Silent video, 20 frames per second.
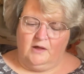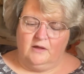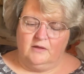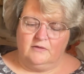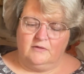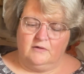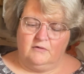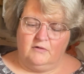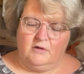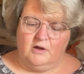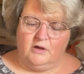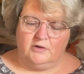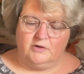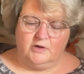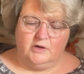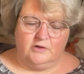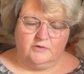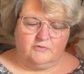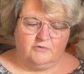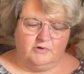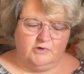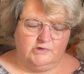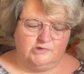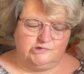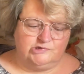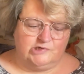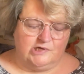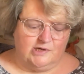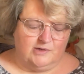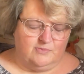There are no
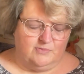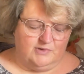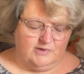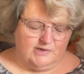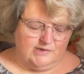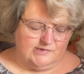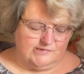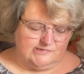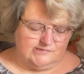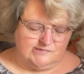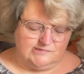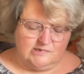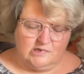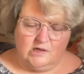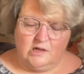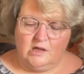crochet, please.